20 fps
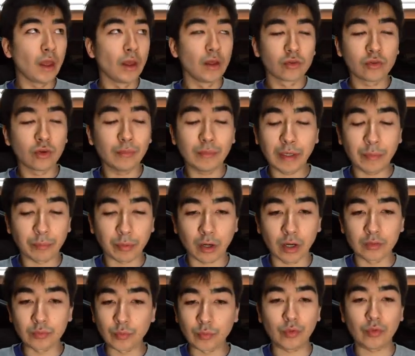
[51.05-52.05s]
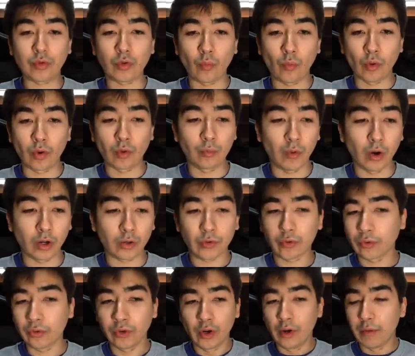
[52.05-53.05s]
So many problems with the warm
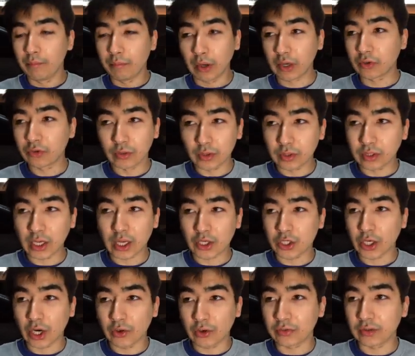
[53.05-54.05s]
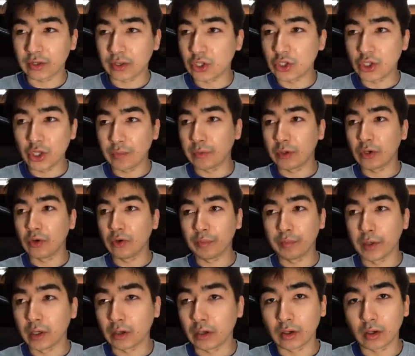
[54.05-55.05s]
water. I'll take showers at the gym, you know,
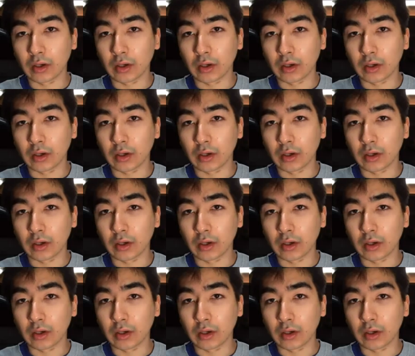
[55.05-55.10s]
but